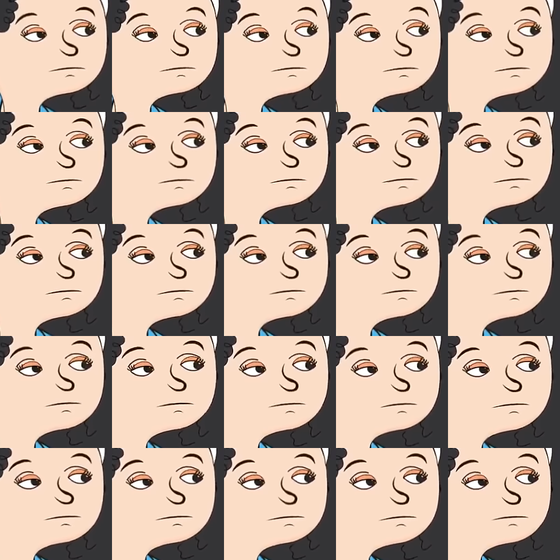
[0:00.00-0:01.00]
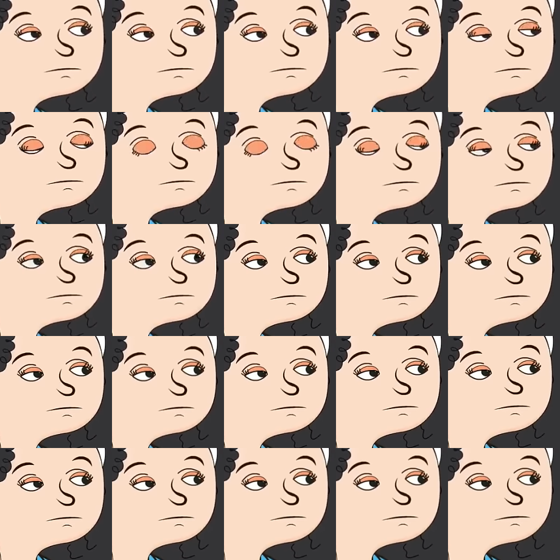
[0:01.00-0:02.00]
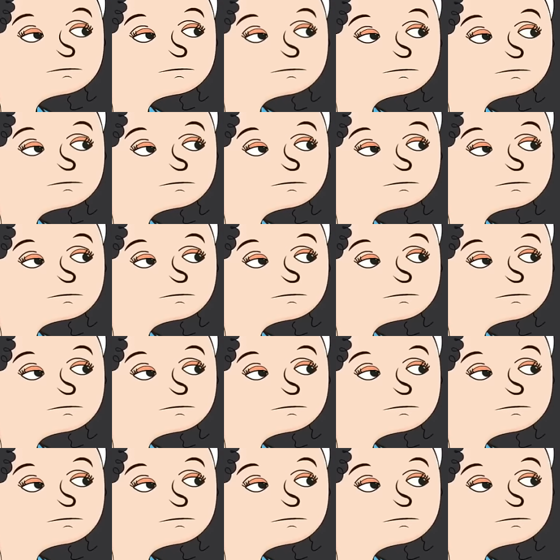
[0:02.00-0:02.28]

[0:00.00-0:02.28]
[no speech]